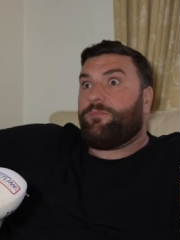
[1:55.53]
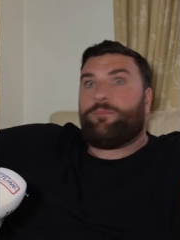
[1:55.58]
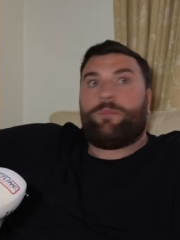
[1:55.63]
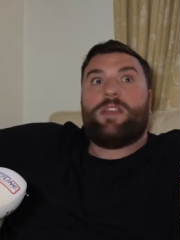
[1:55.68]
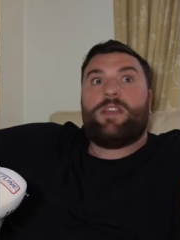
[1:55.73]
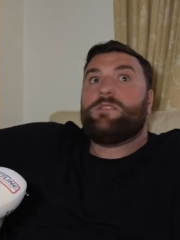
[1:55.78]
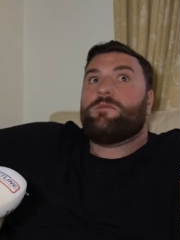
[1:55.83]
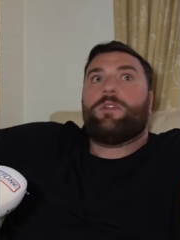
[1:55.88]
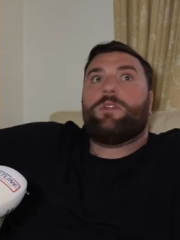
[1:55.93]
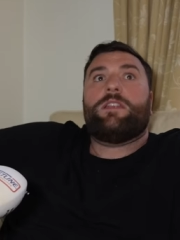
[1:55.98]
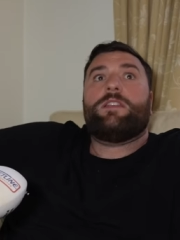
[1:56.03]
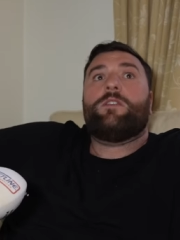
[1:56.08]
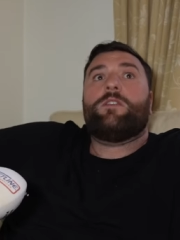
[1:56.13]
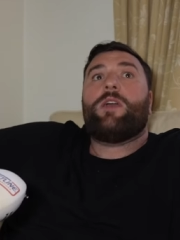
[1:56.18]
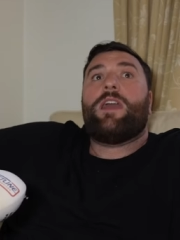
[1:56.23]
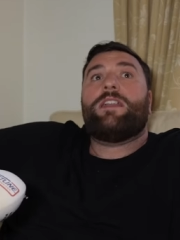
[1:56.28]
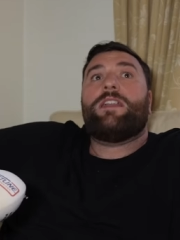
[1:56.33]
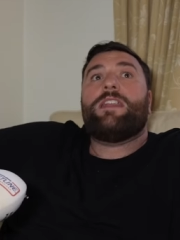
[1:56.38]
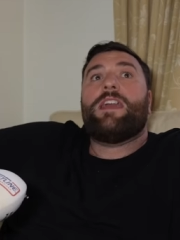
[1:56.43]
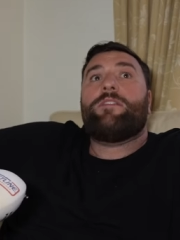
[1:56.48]
In
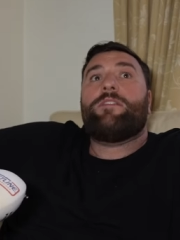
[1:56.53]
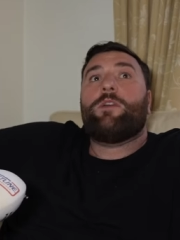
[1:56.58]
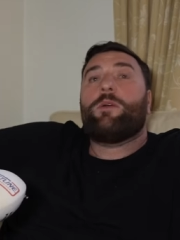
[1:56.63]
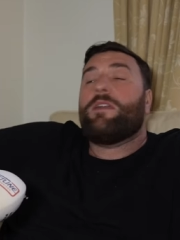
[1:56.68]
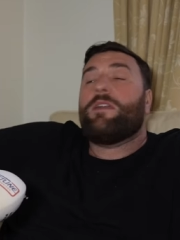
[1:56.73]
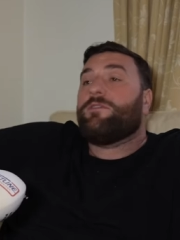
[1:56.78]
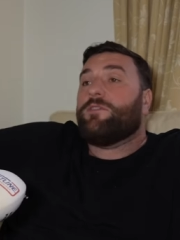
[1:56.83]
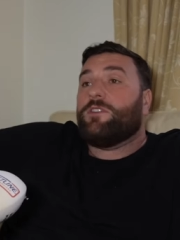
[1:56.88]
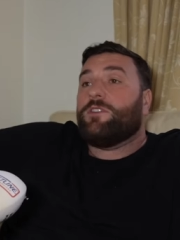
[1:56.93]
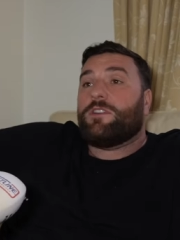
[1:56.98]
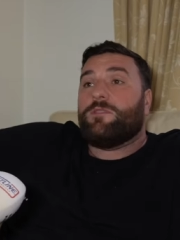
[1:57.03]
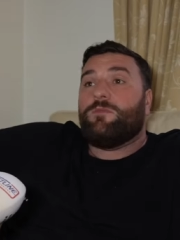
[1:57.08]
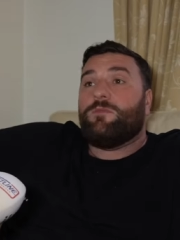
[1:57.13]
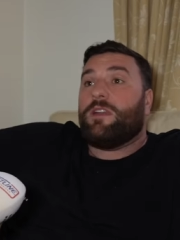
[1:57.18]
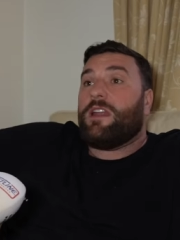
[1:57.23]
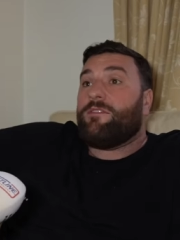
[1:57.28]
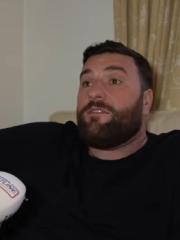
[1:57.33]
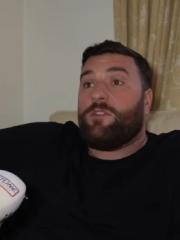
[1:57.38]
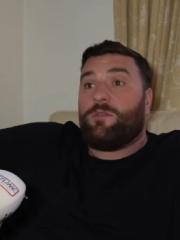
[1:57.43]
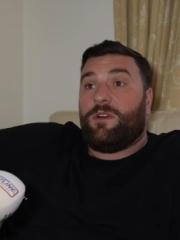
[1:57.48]
the in the heavyweight fucking
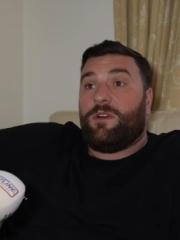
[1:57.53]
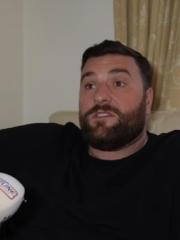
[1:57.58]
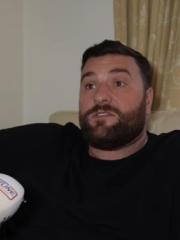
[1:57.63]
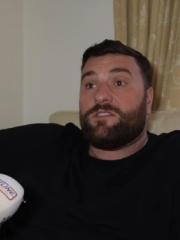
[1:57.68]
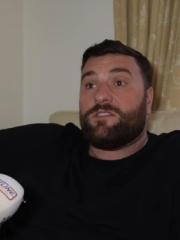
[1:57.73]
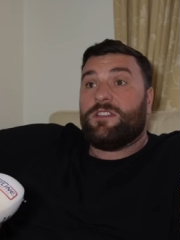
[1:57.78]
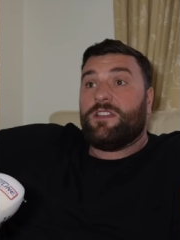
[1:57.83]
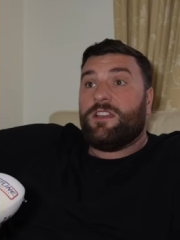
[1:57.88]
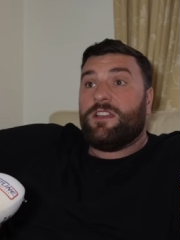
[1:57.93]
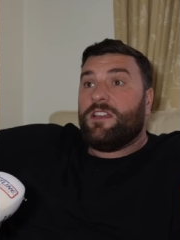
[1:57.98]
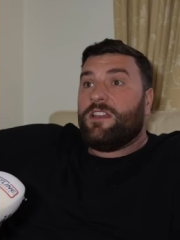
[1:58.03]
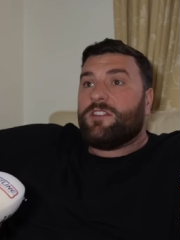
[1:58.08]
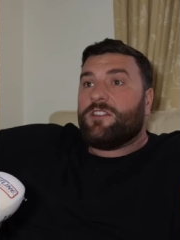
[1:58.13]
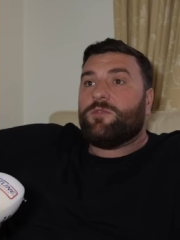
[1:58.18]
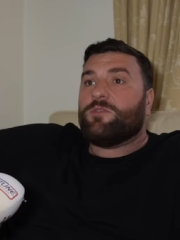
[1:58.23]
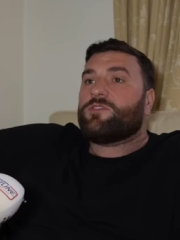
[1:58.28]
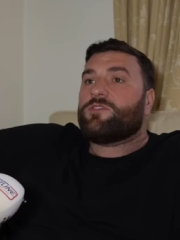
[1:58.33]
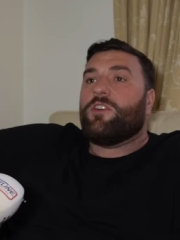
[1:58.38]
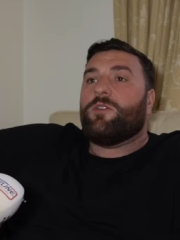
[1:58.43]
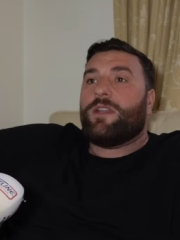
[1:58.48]
whatever it was, there
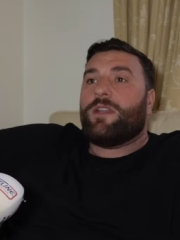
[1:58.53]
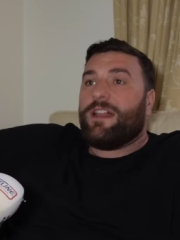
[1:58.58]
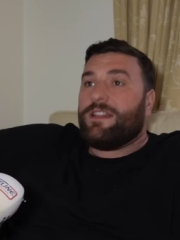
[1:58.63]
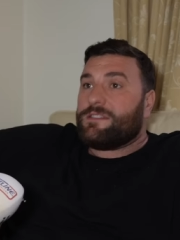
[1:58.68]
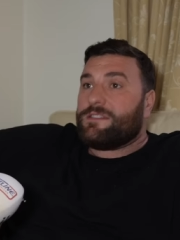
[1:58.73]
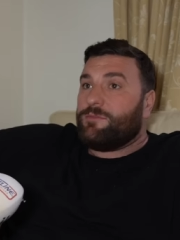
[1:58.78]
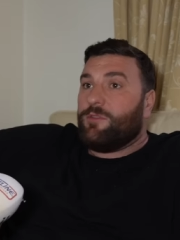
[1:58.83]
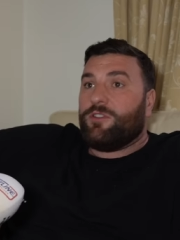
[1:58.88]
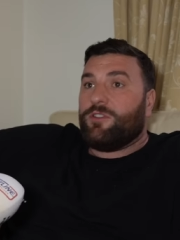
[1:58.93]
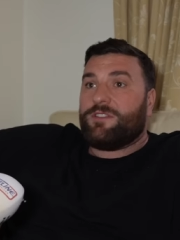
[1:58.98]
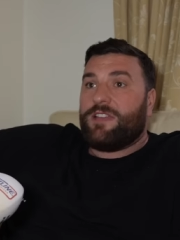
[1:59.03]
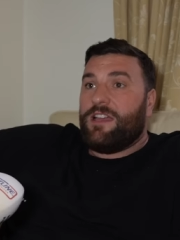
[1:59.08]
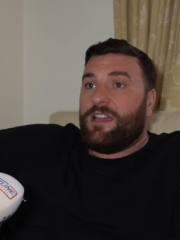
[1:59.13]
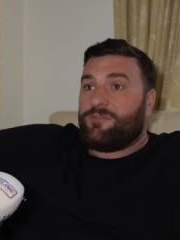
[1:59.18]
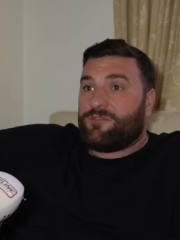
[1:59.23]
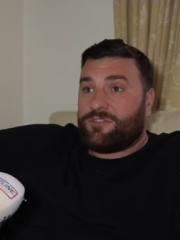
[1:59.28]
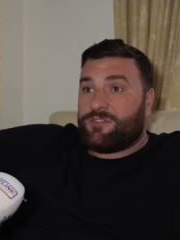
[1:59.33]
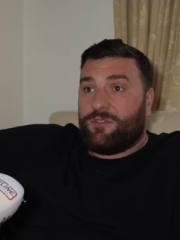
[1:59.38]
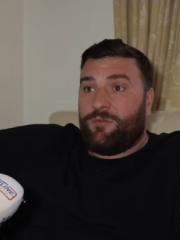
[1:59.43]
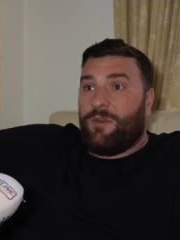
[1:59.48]
was no one else more
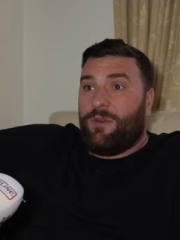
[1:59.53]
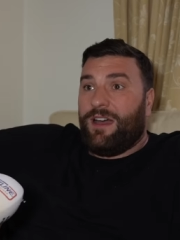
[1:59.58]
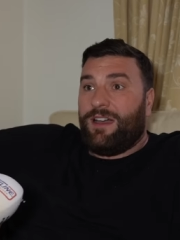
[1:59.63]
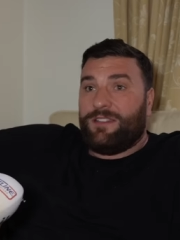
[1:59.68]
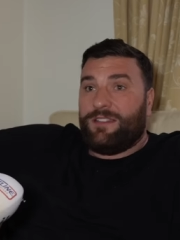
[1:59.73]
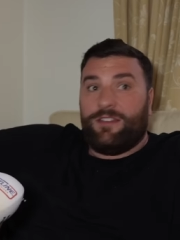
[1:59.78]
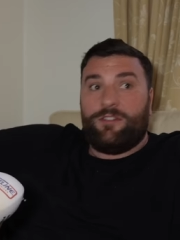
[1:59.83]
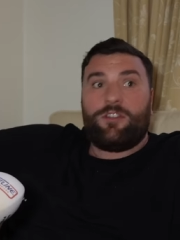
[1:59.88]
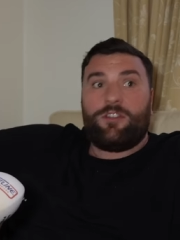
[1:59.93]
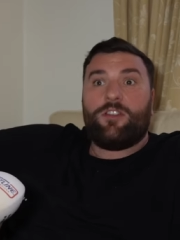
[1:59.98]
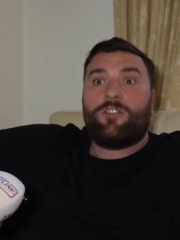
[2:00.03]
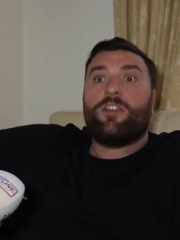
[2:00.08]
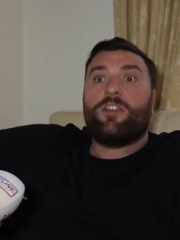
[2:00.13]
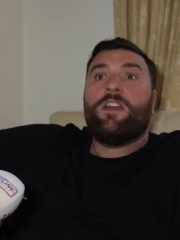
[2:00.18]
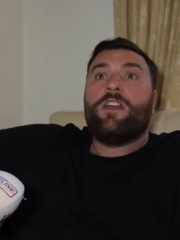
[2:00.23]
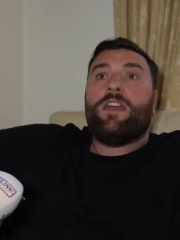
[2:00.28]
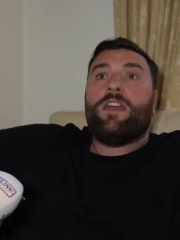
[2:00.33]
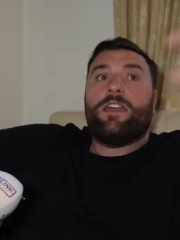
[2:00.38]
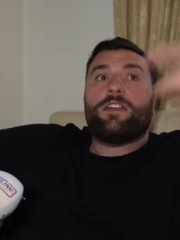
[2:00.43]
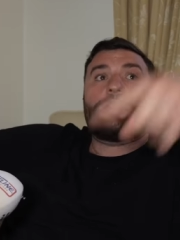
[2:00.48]
dangerous than Wilder. He could
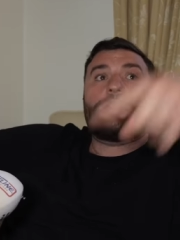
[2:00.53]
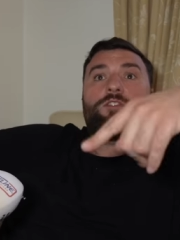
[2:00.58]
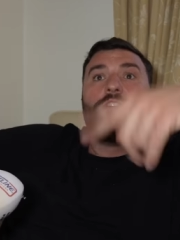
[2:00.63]
he could